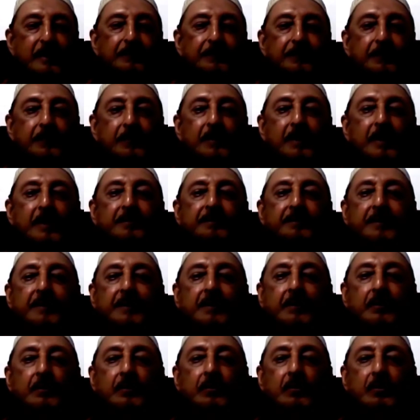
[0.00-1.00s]
If you live
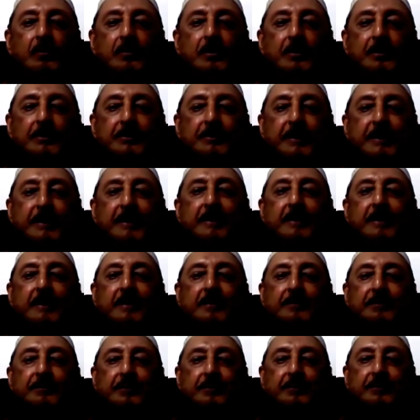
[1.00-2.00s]
in a
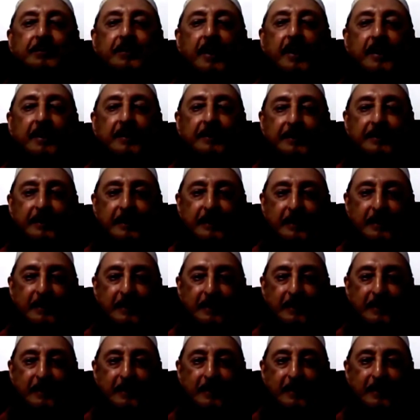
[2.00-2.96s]
homogeneous society,